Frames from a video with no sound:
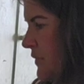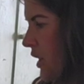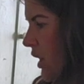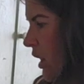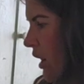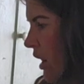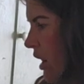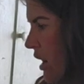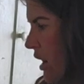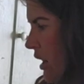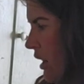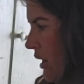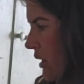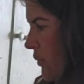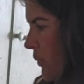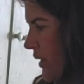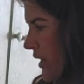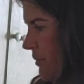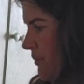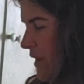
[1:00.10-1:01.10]
are
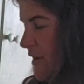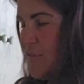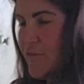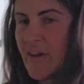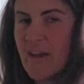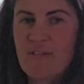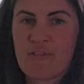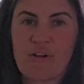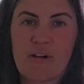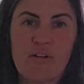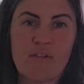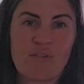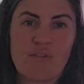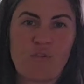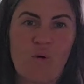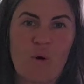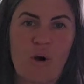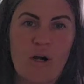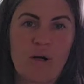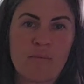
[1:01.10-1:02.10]
one of my favorite
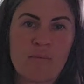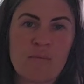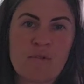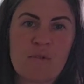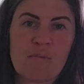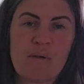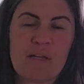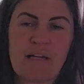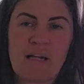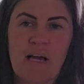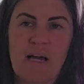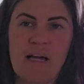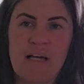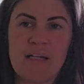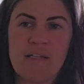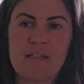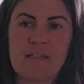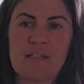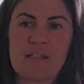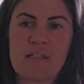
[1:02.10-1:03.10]
forms
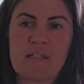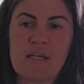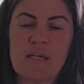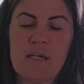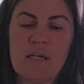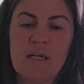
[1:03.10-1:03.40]
because